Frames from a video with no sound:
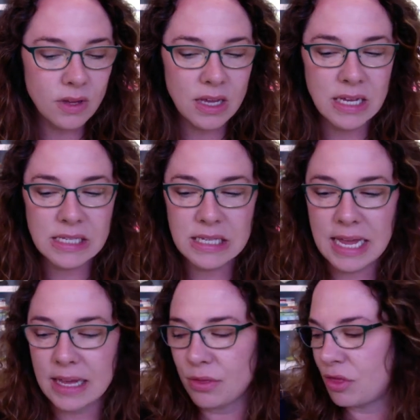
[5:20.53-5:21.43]
is
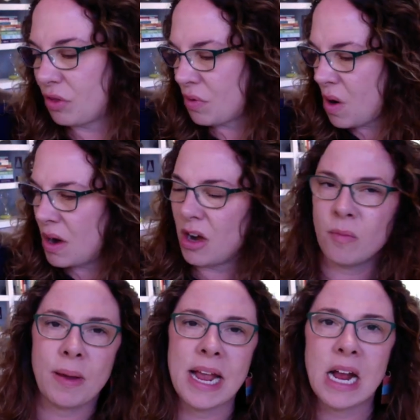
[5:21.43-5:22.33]
like throwing her
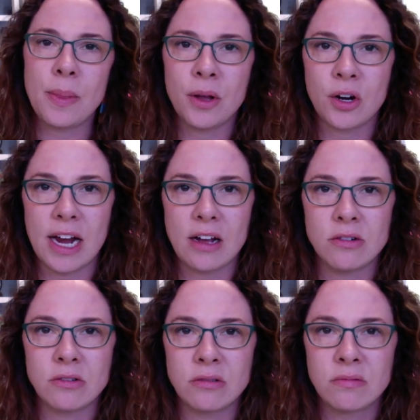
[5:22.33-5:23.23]
bike on the
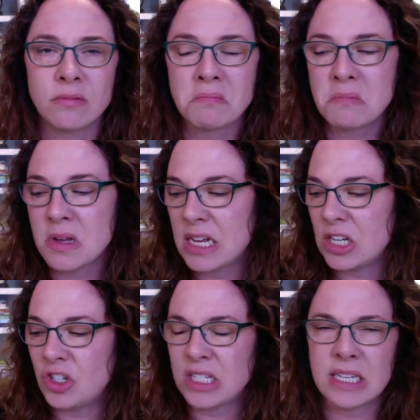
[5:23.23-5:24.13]
ground
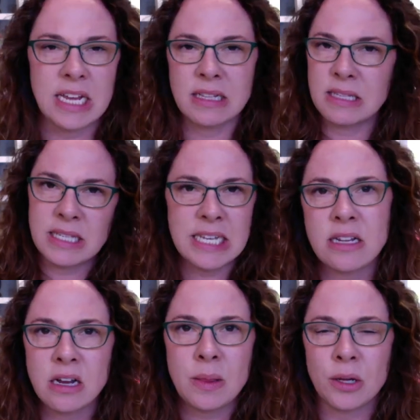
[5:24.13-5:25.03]
and she's like
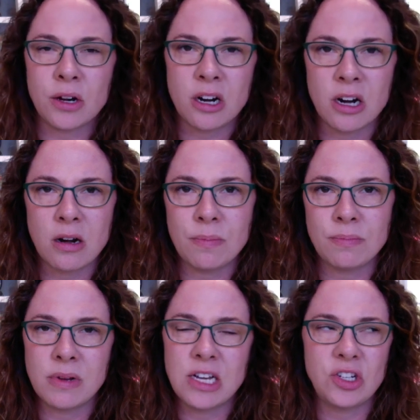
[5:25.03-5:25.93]
sitting on the curb
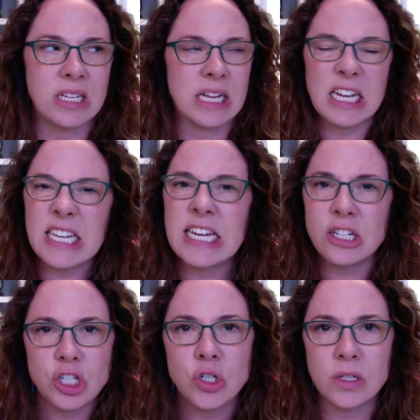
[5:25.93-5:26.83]
and she's like, I
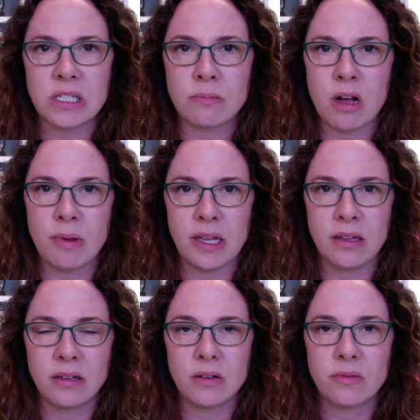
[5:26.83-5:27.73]
can't do this, mommy,
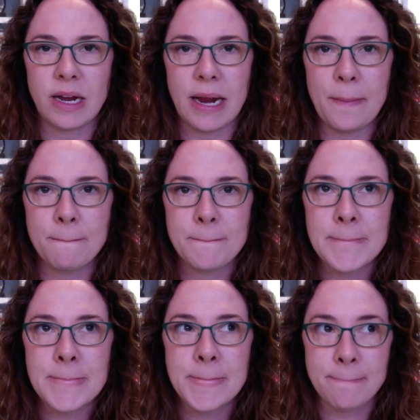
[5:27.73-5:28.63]
right?
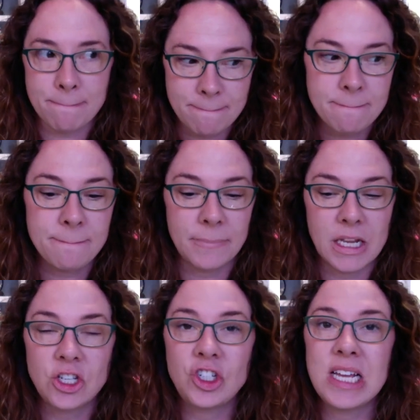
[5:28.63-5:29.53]

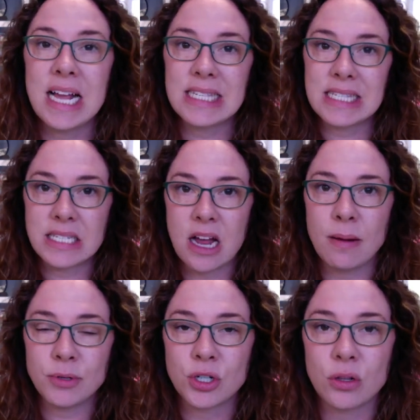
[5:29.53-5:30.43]
She has
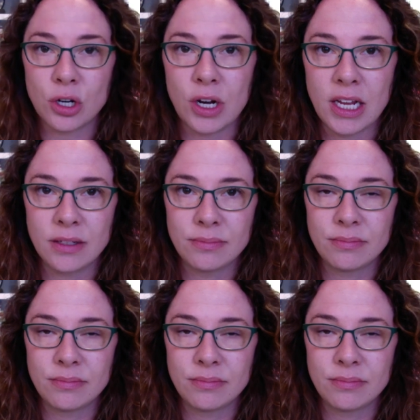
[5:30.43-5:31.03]
stopped her learning.